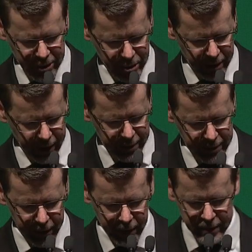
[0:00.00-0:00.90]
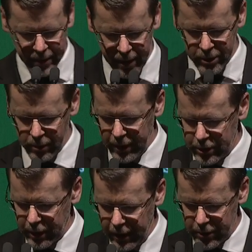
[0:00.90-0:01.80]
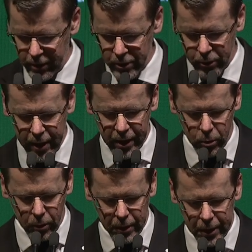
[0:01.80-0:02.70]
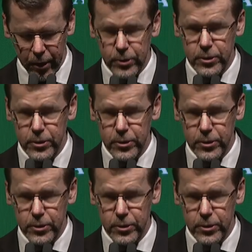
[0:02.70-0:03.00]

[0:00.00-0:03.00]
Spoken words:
to announce that the International Education and Training Award goes